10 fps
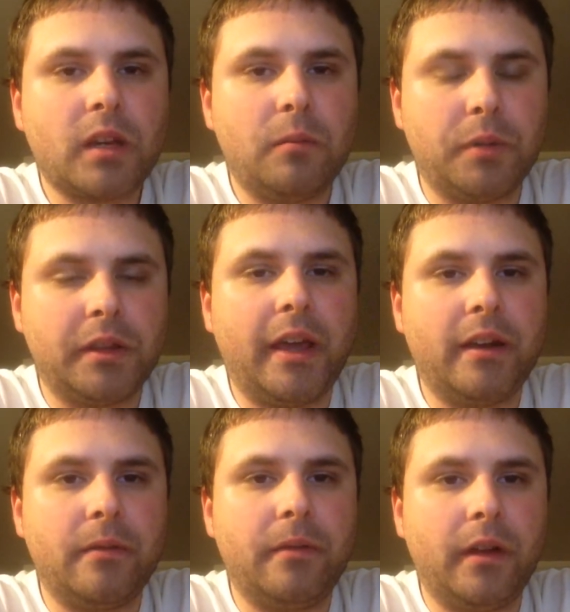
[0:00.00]
But the
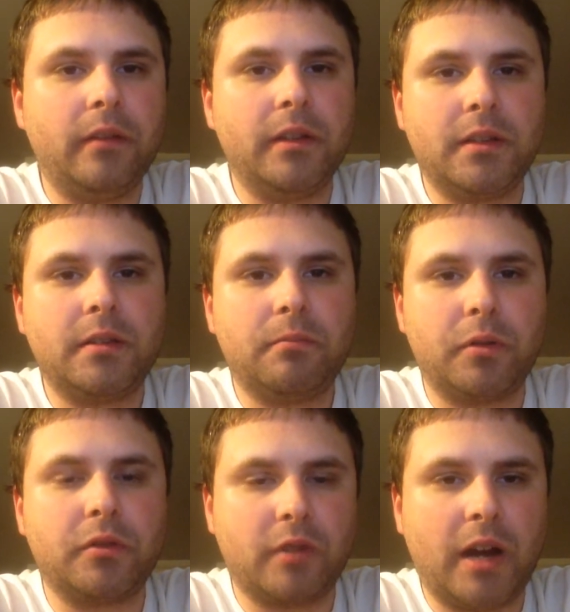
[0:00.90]
NFL is
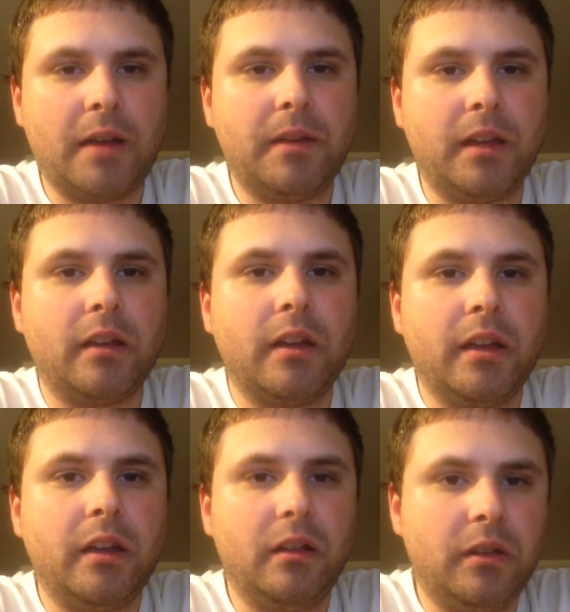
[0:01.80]
prescribing
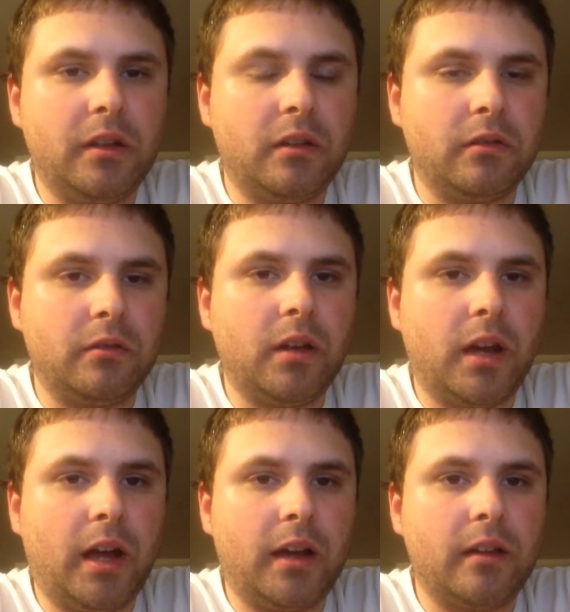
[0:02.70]
illegal
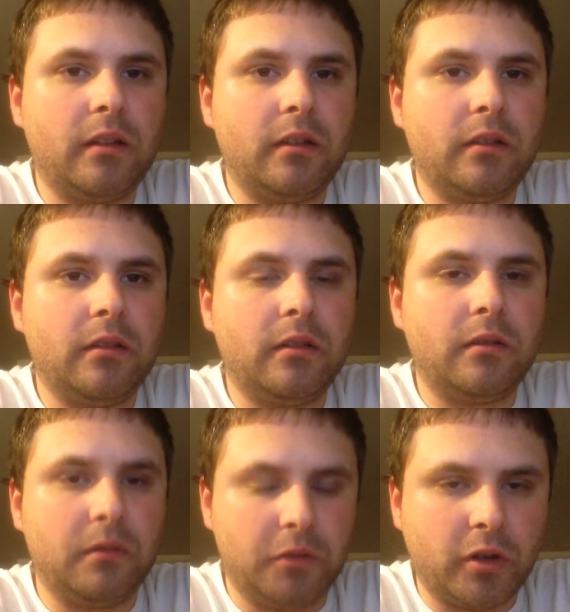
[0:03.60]
uh,
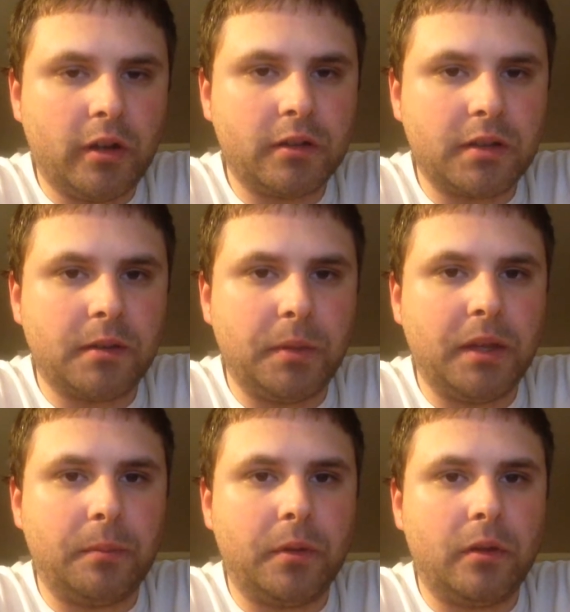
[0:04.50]
drugs to
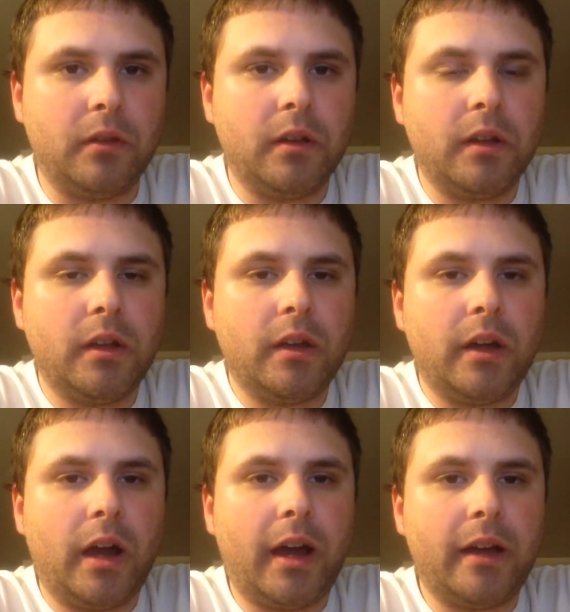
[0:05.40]
people.
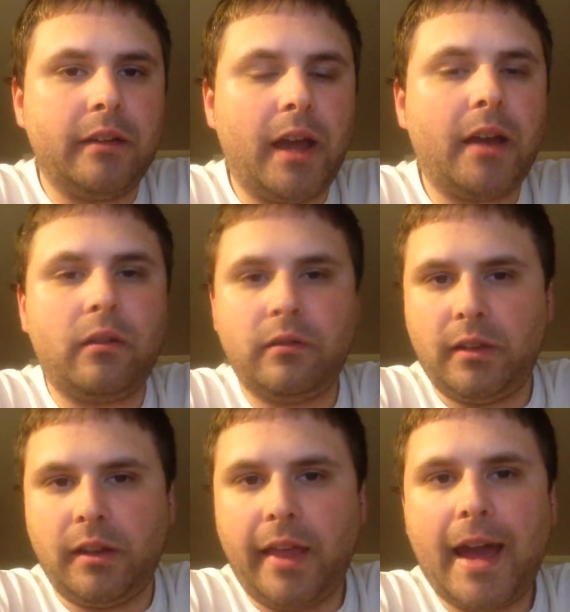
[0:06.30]
Uh, not
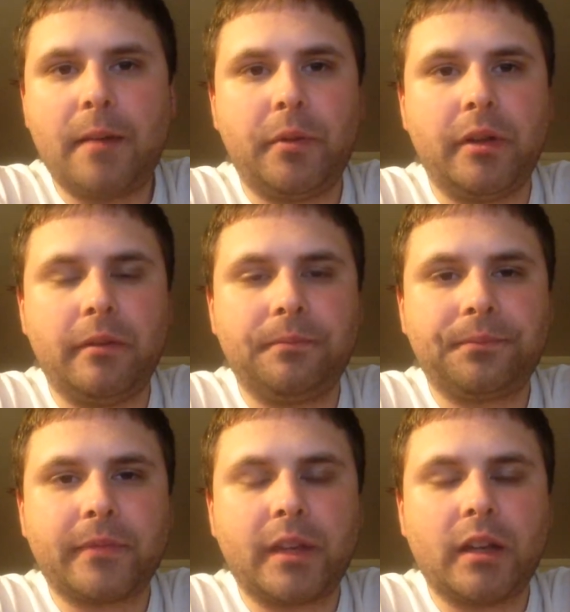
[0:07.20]
only that, but
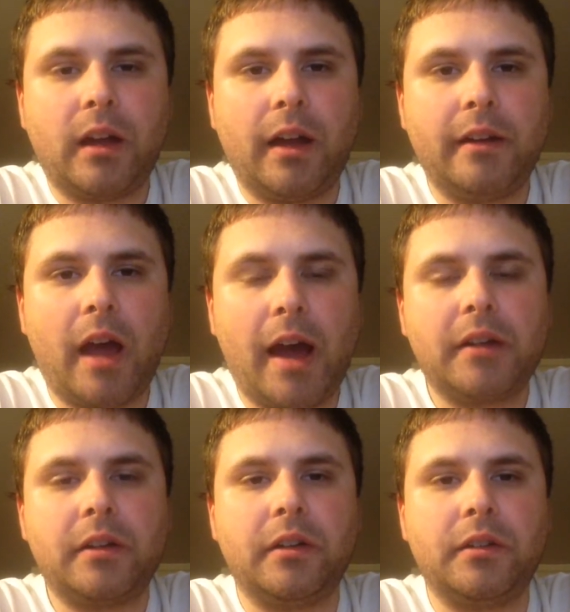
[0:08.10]
uh,
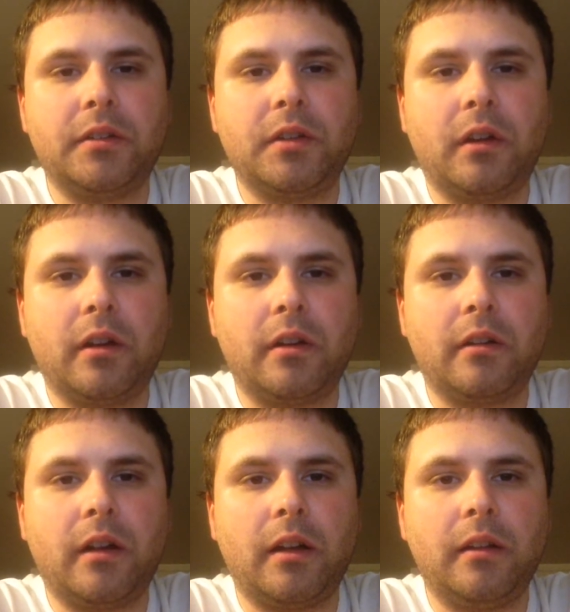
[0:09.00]
doctors
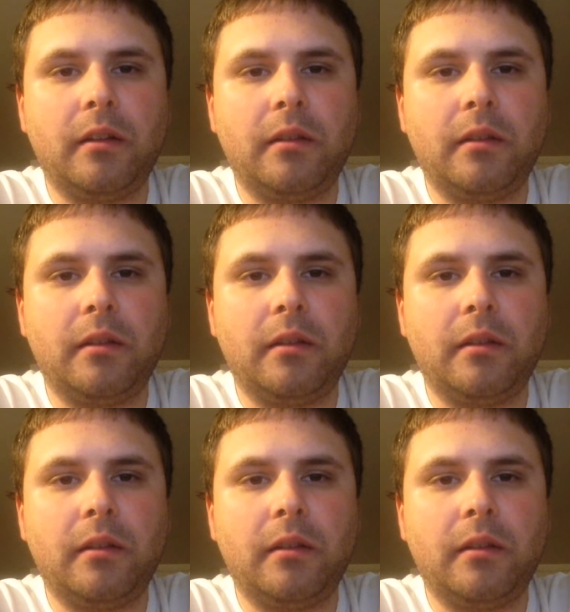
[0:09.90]
are uh,